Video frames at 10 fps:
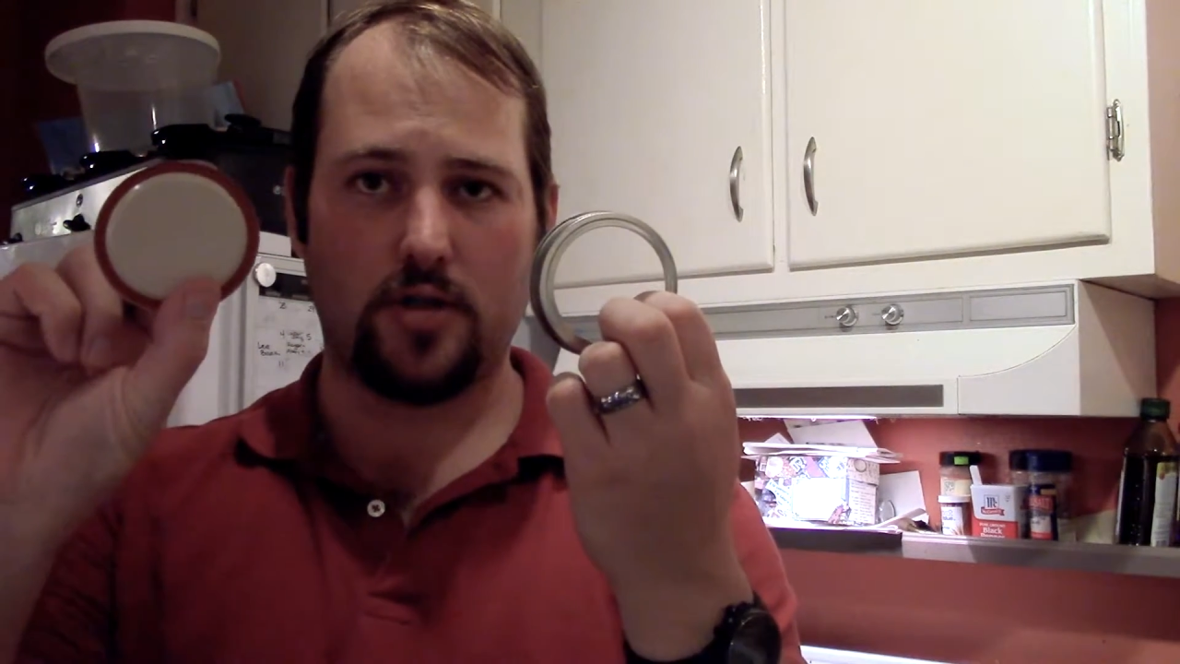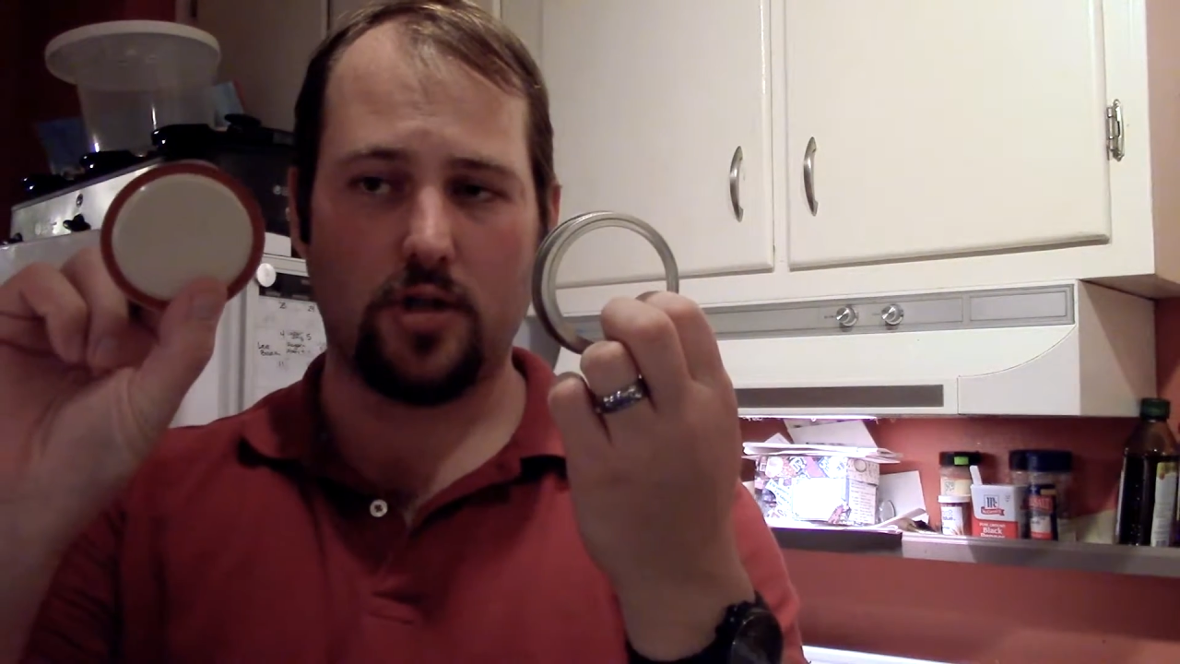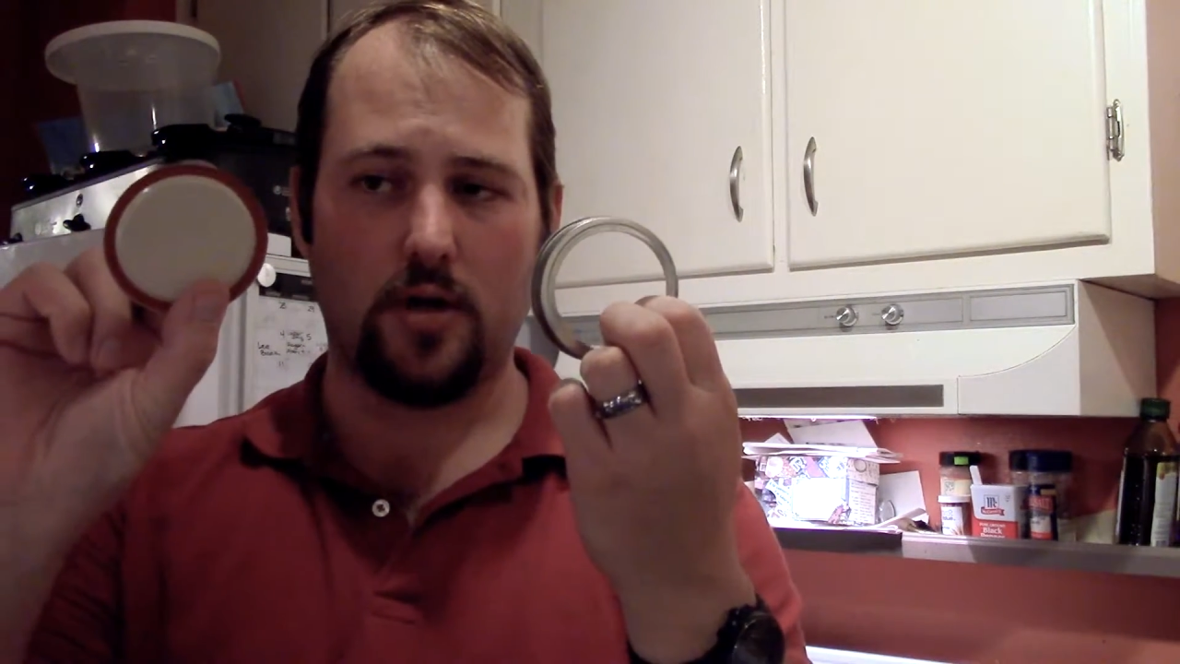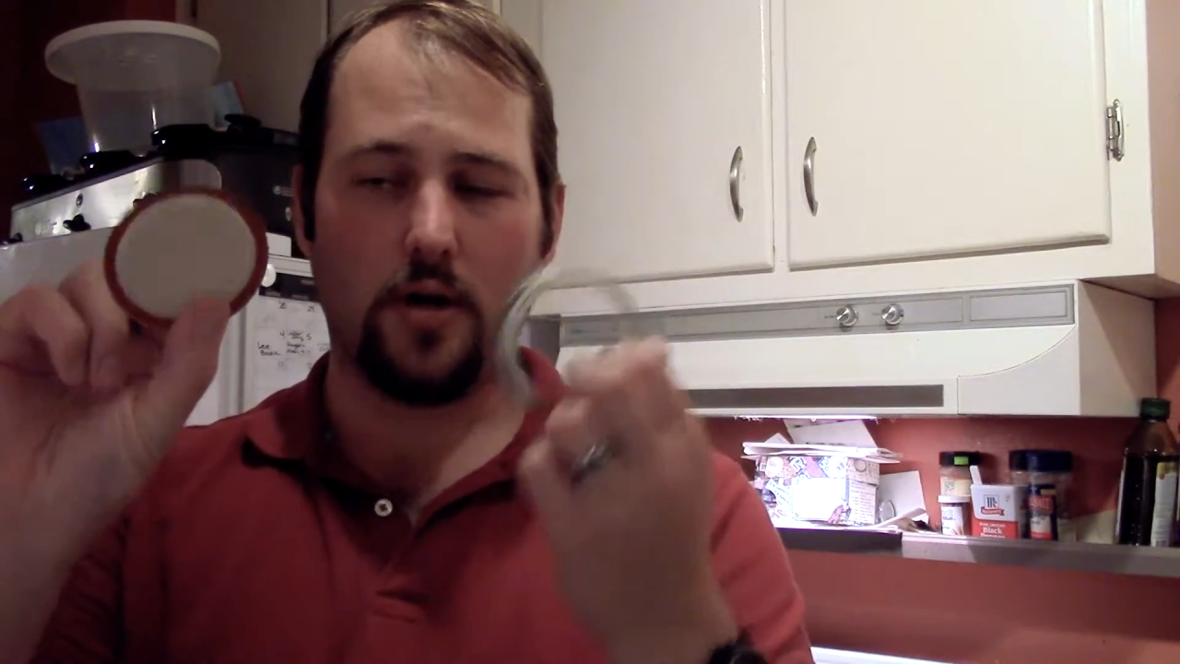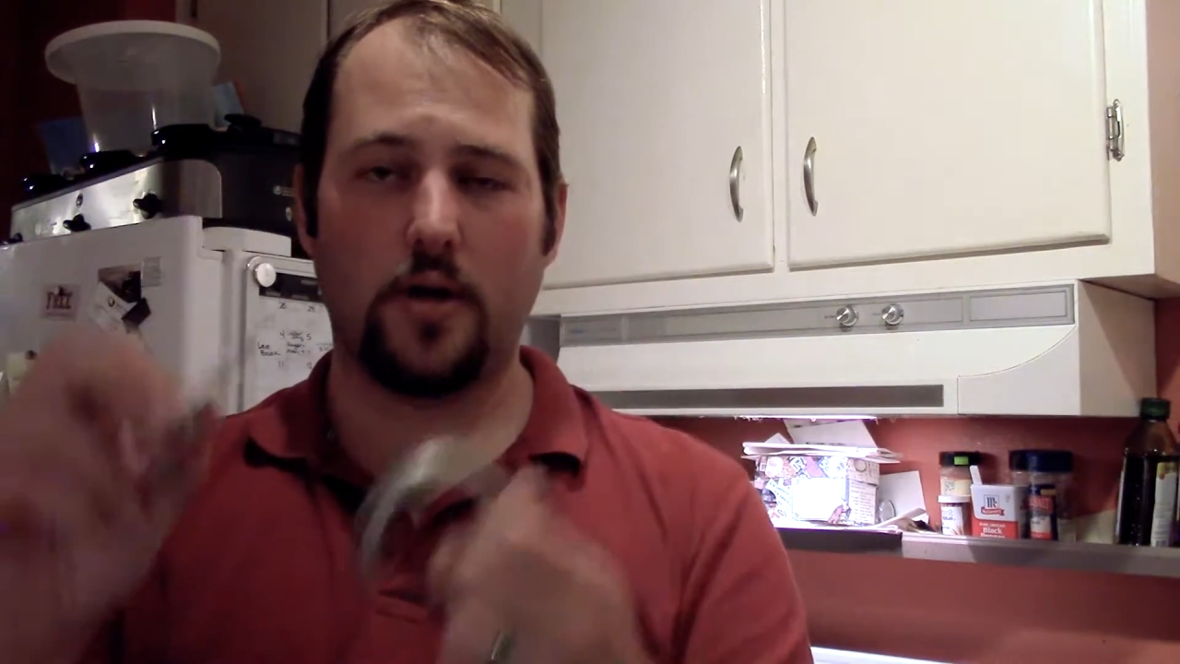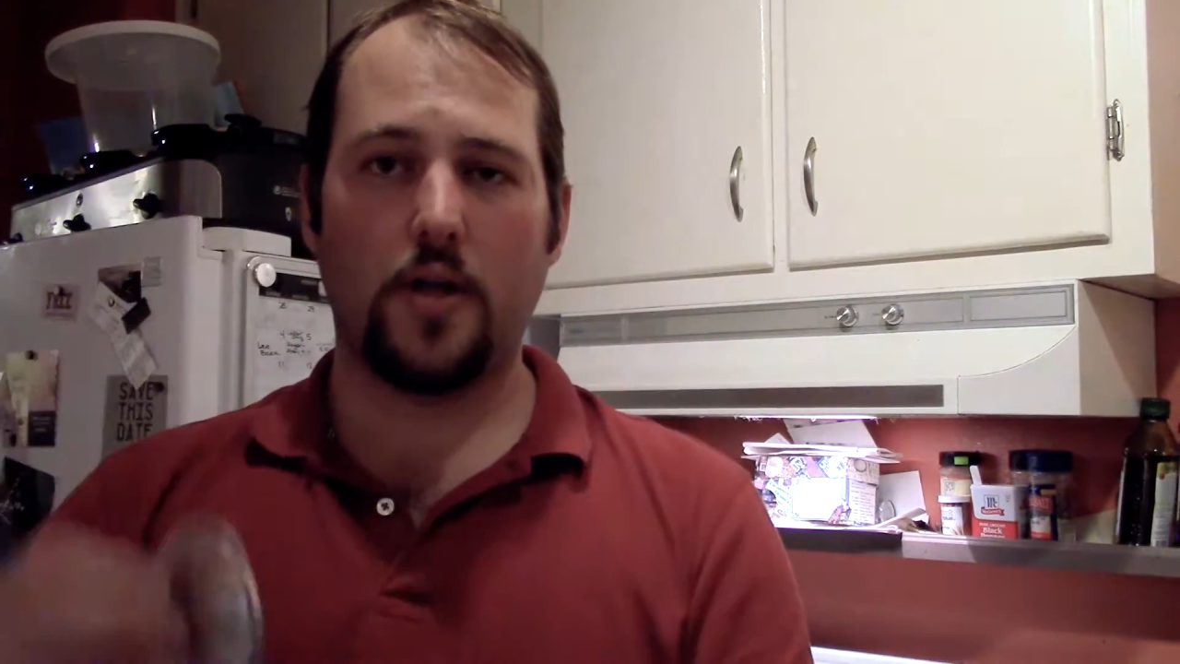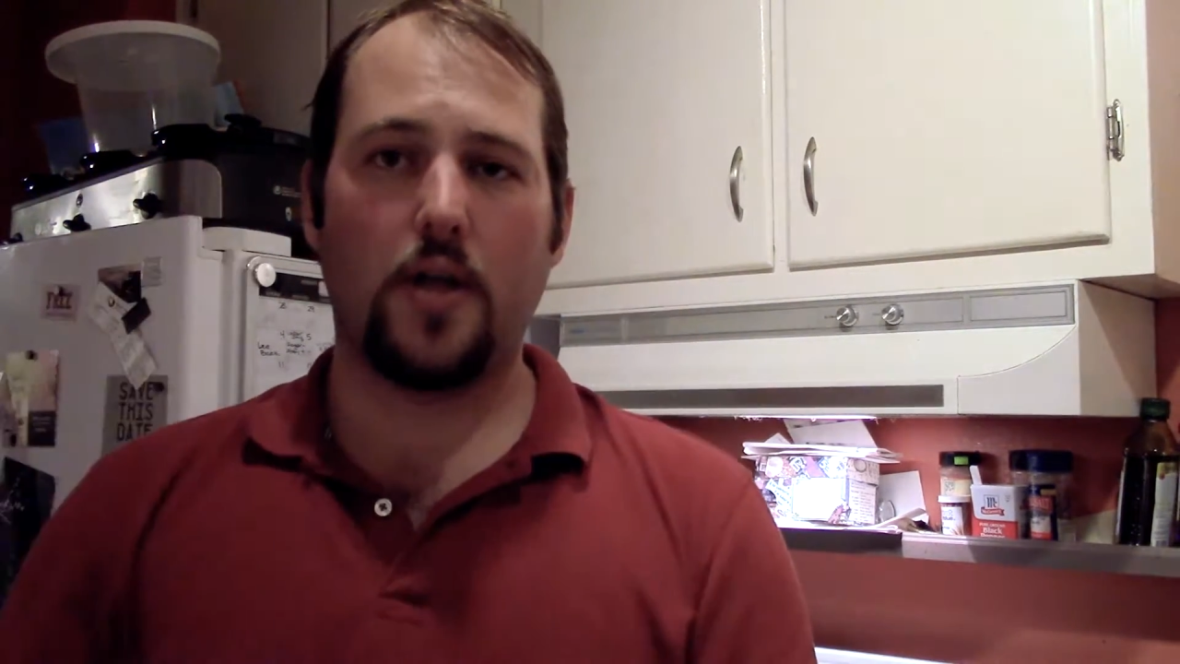jar.